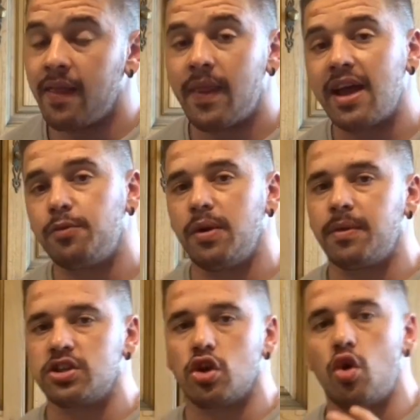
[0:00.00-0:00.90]
And that is pretty
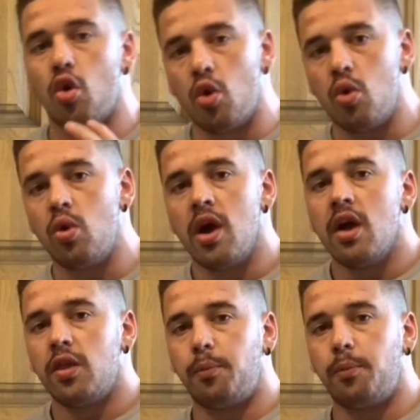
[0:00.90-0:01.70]
much all the